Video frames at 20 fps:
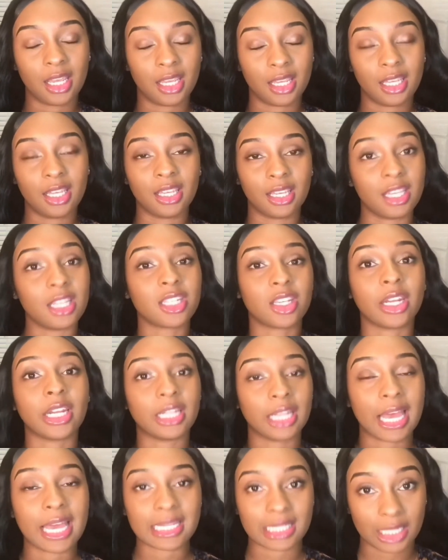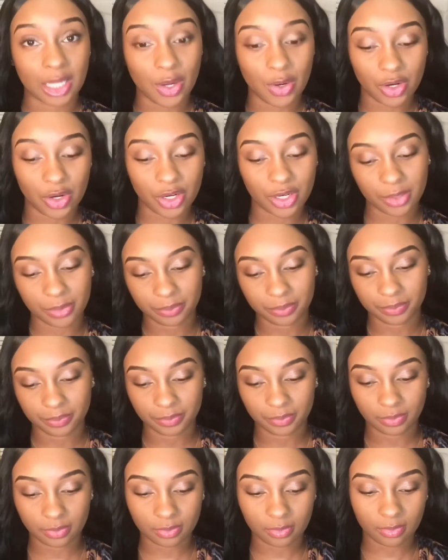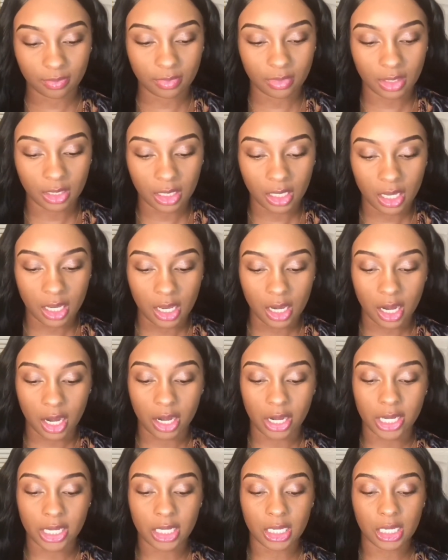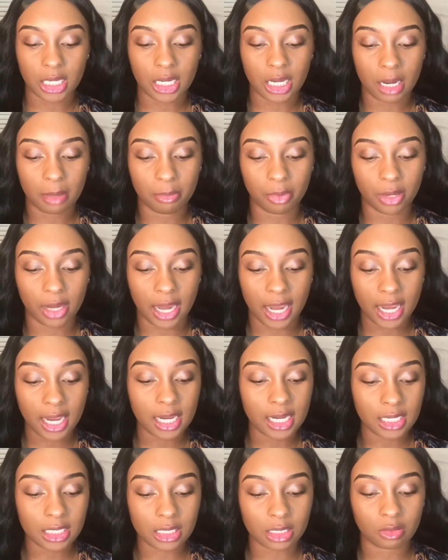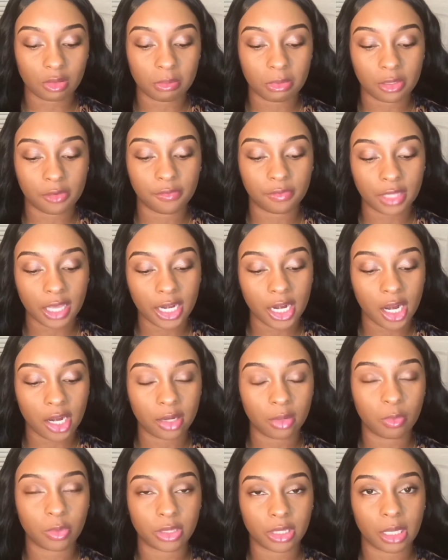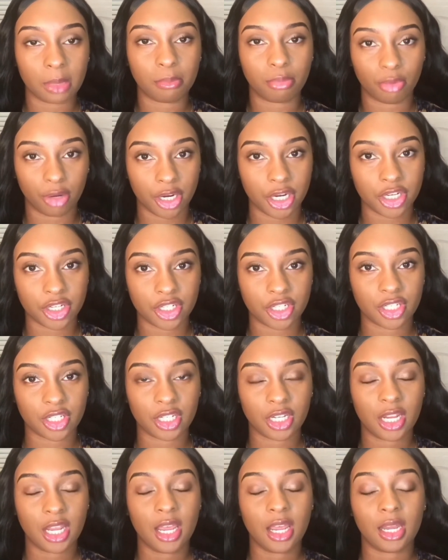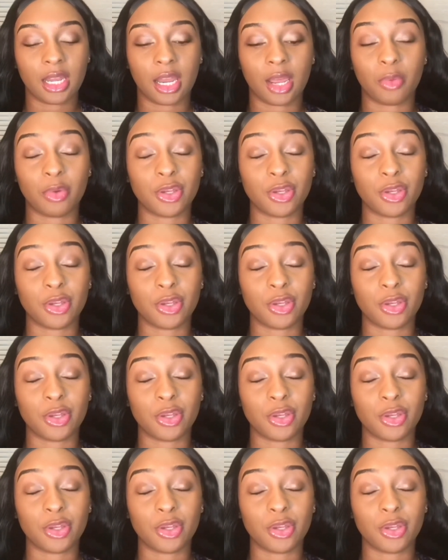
it's gonna last longer. All right, number 8 would be flat iron with a brush. Now when you